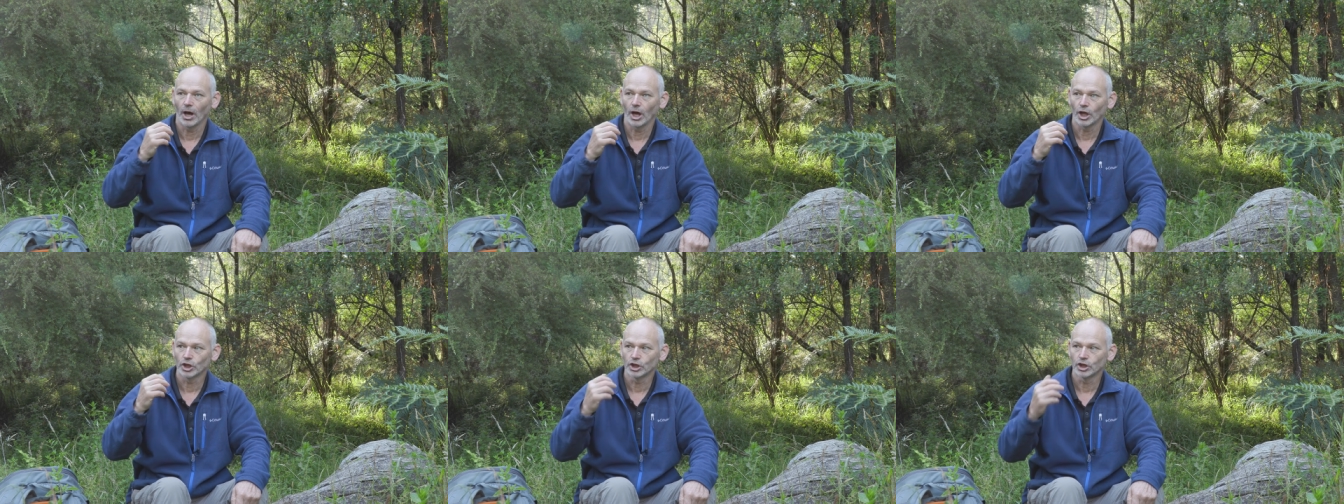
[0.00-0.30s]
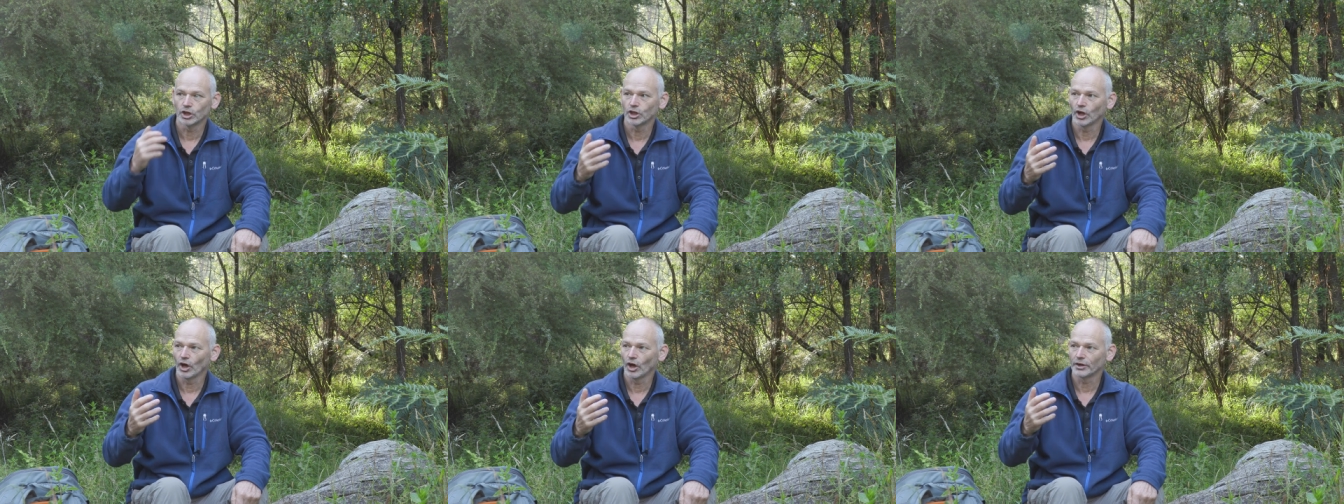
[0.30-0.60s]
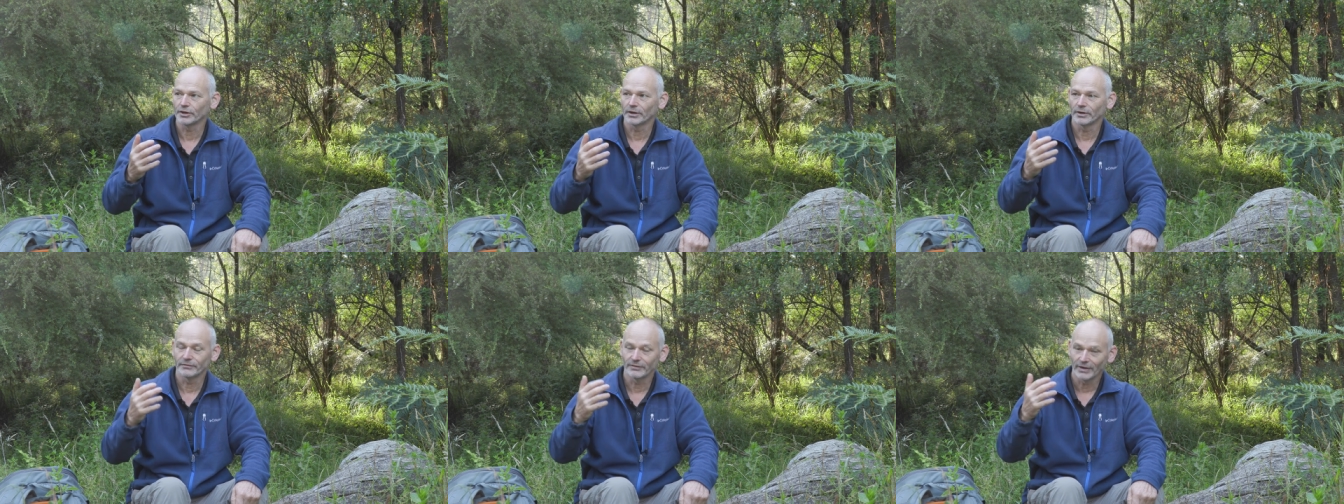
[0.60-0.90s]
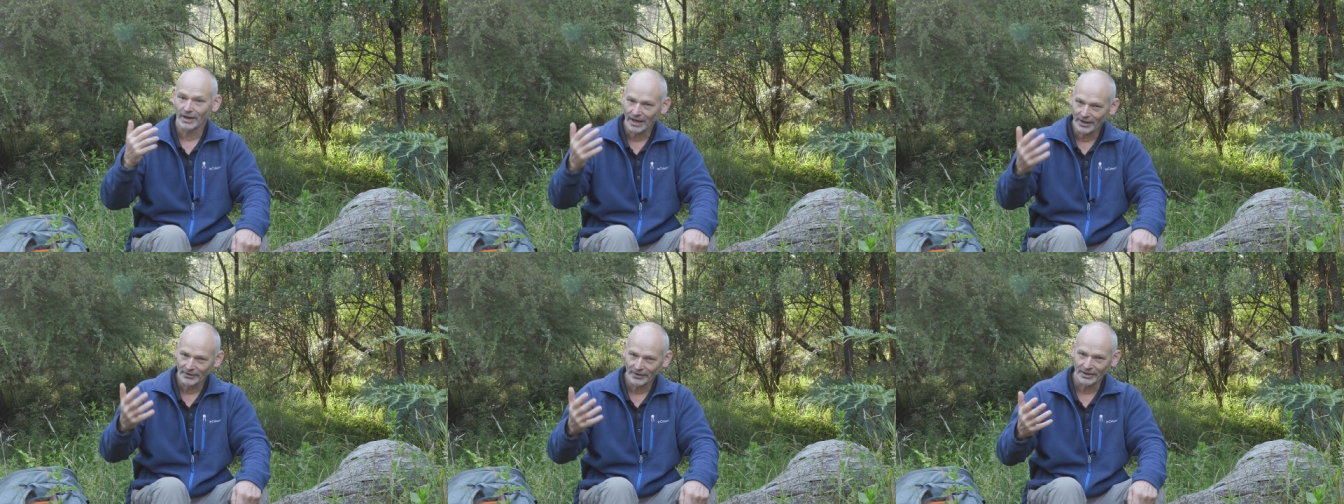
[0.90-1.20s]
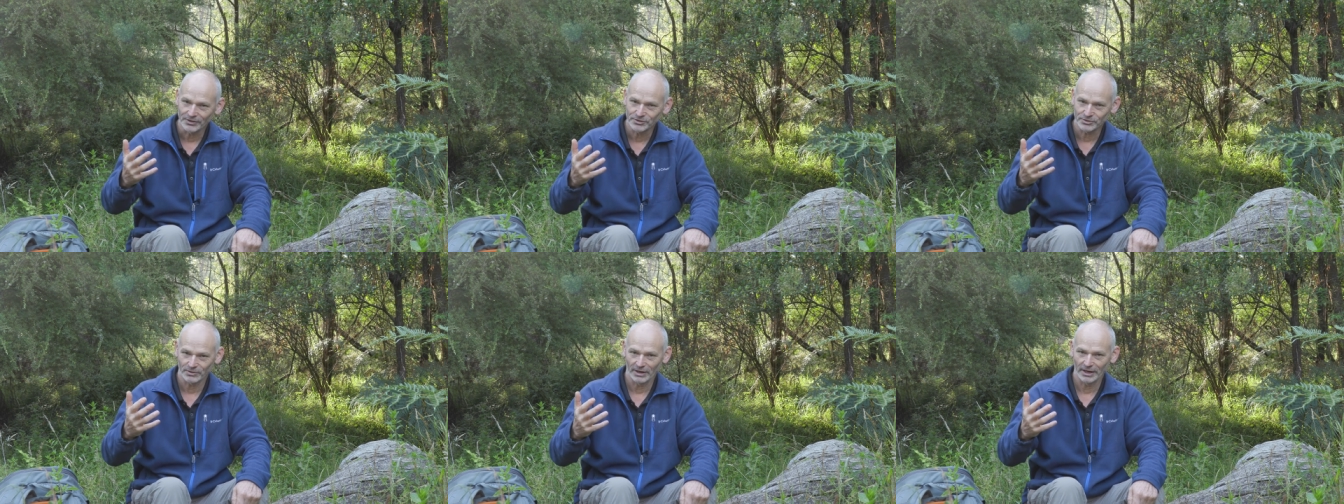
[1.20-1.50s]
A lot of
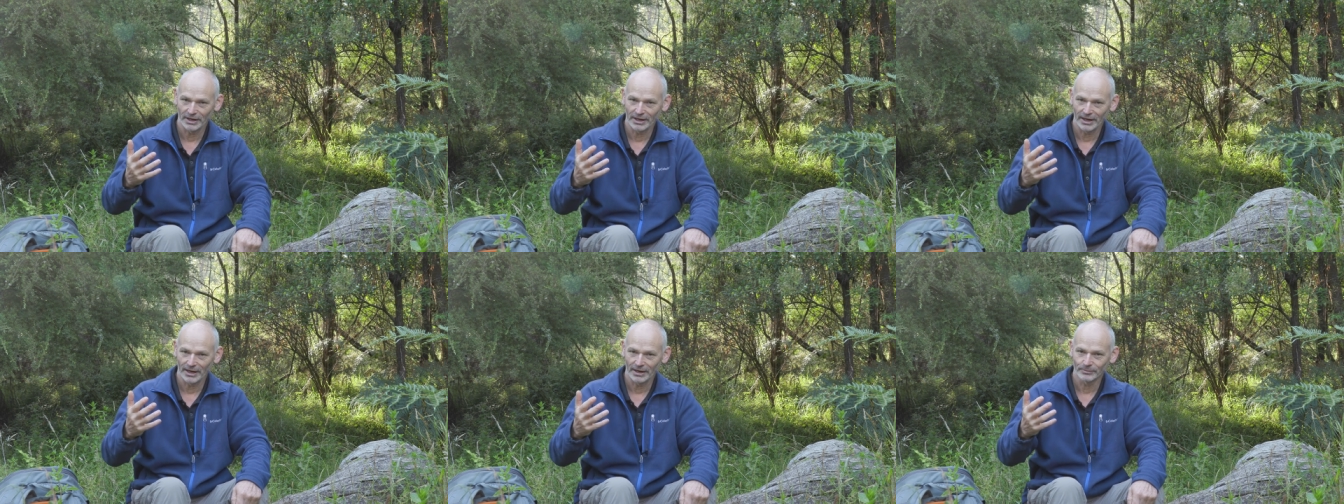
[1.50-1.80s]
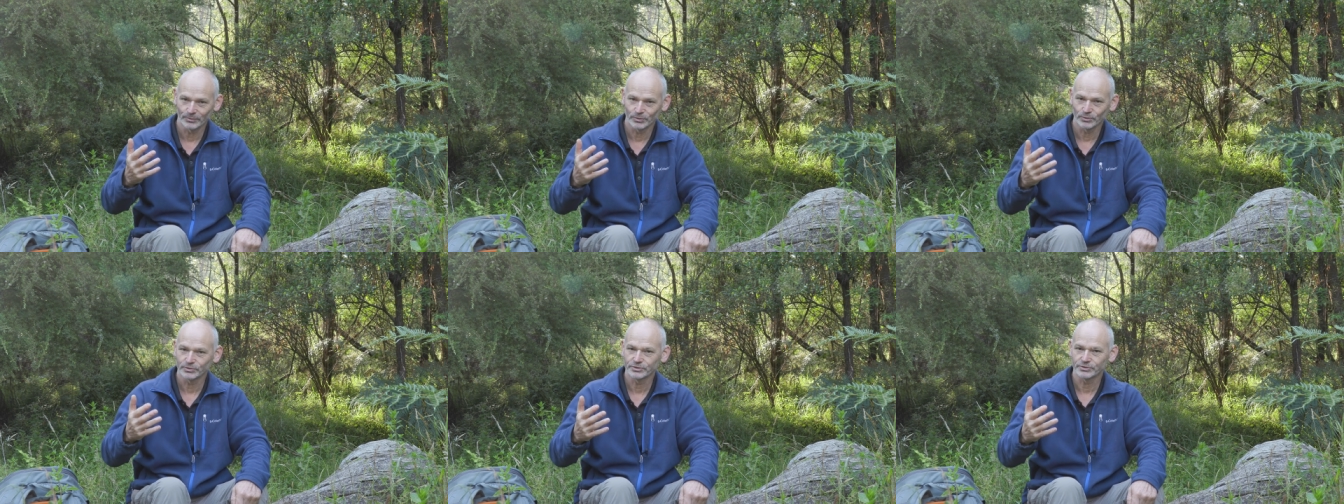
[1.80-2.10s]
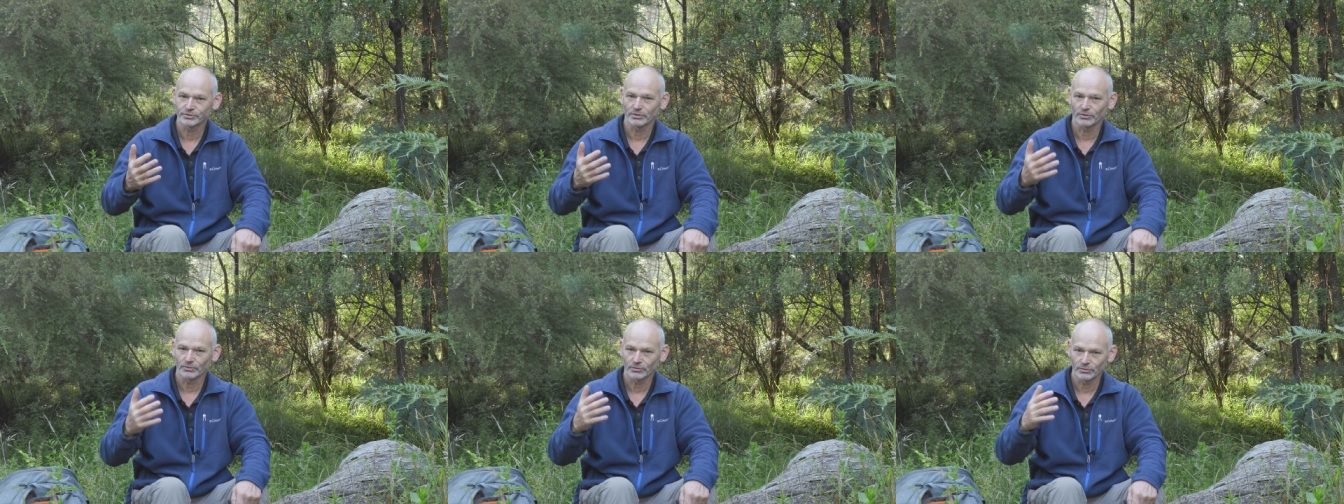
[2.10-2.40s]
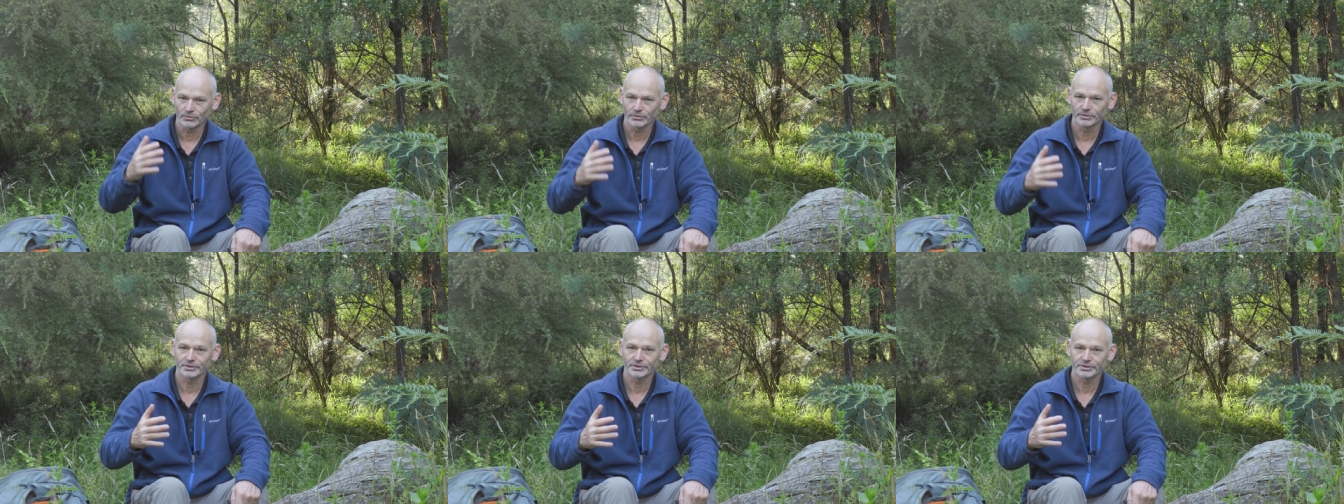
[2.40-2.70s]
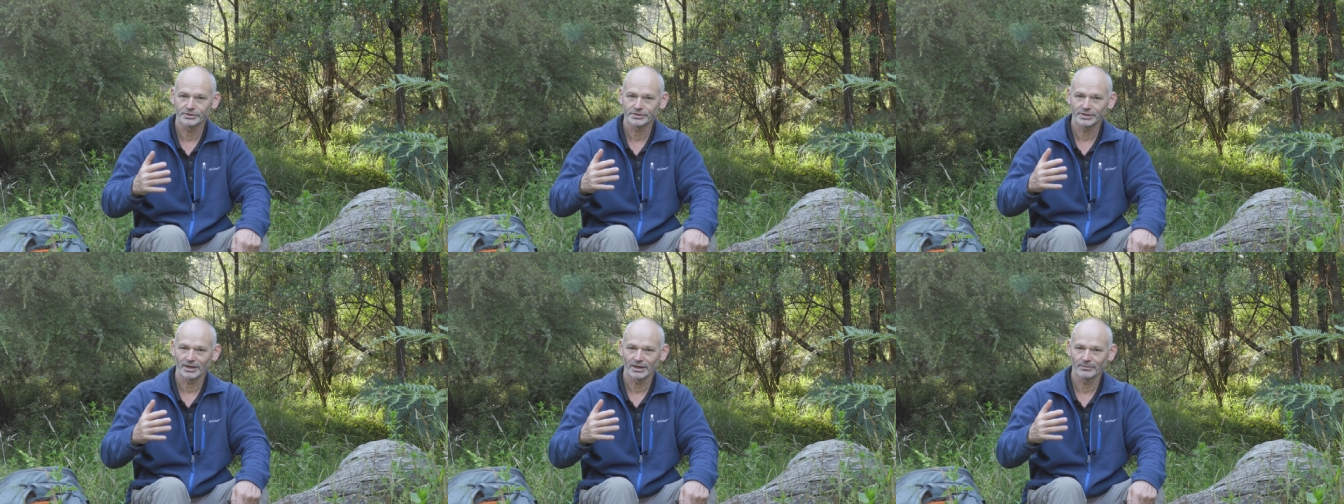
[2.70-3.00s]
other Australian animals are all
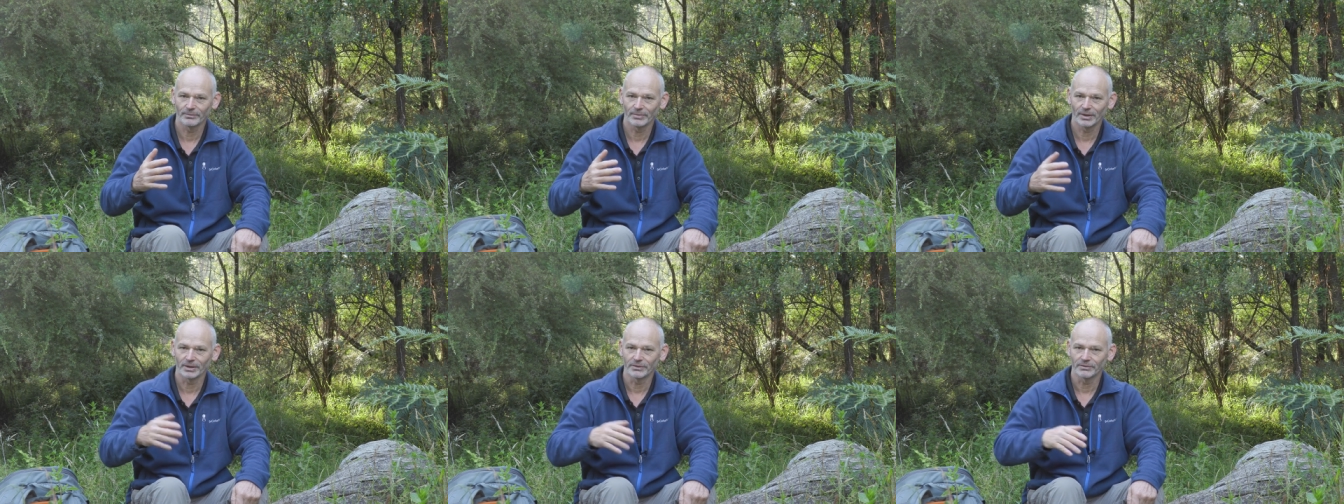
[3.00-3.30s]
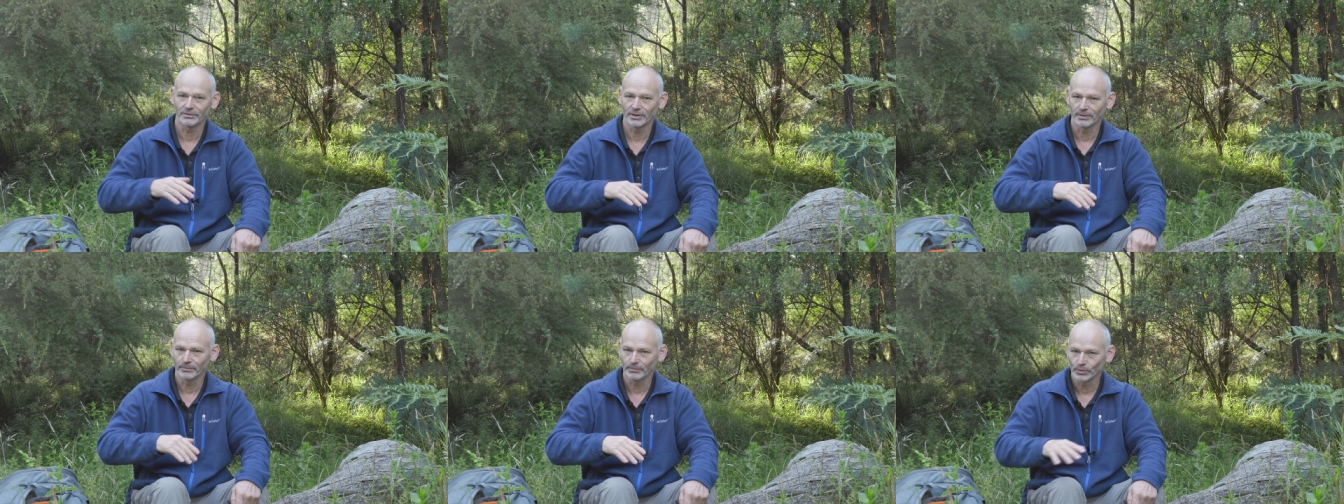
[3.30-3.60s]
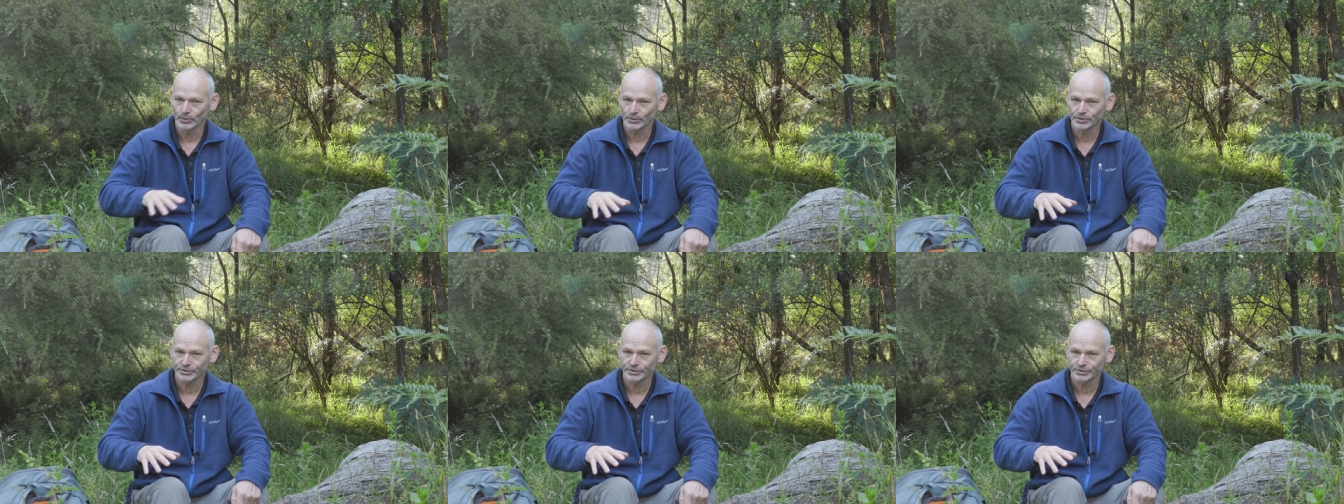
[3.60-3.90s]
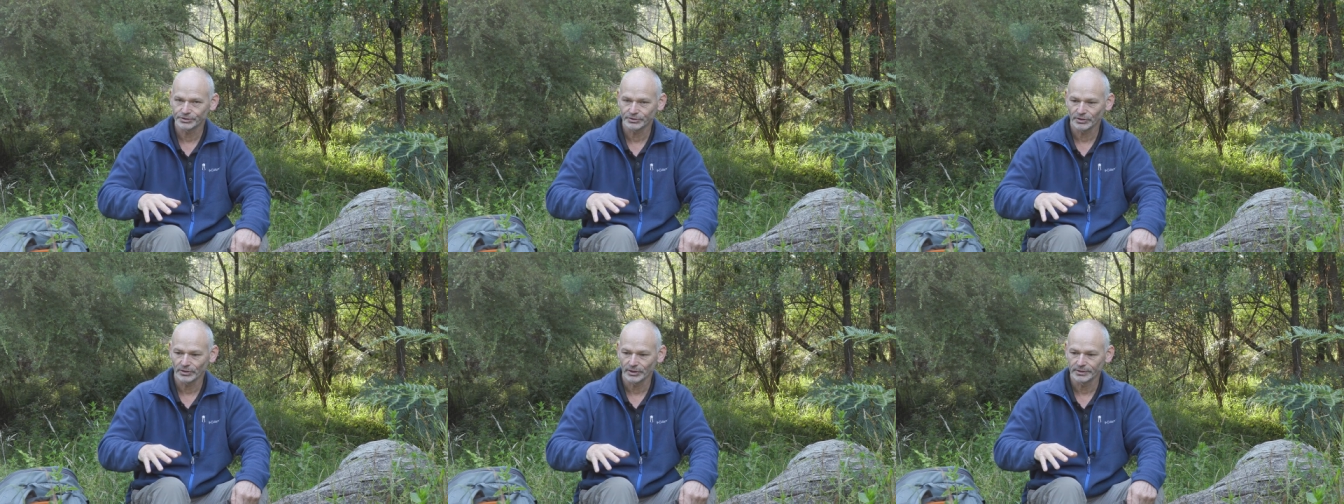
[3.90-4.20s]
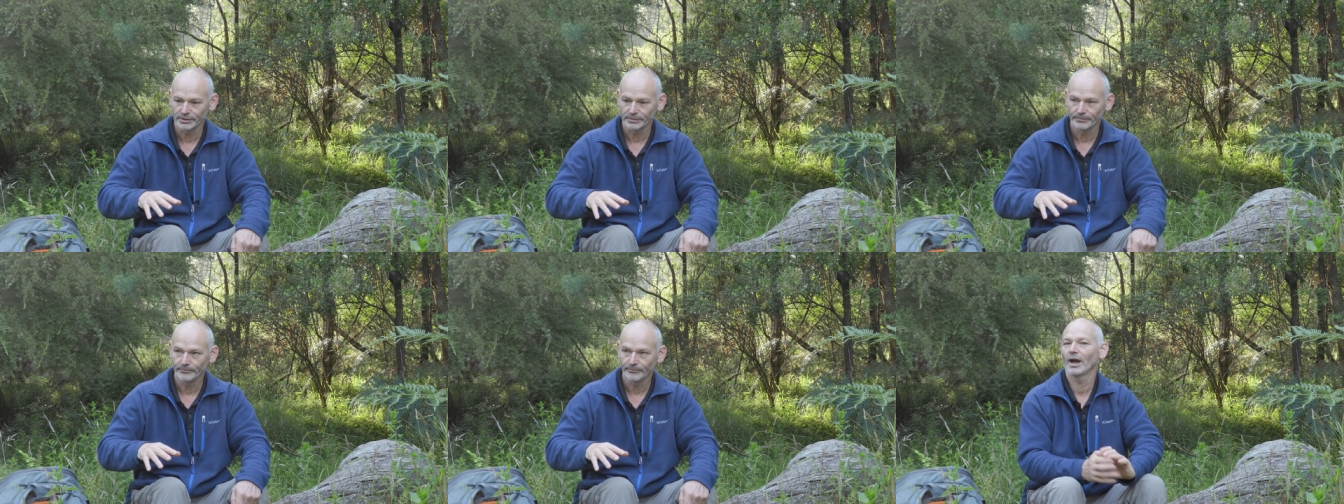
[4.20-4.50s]
in the same boat, they're pushed
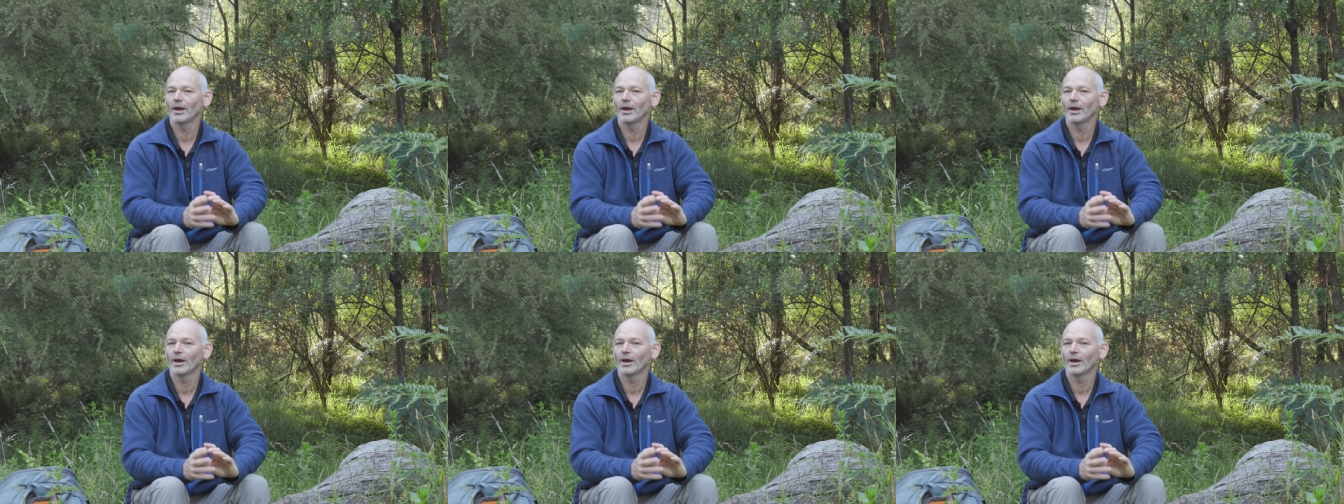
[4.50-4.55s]
aside.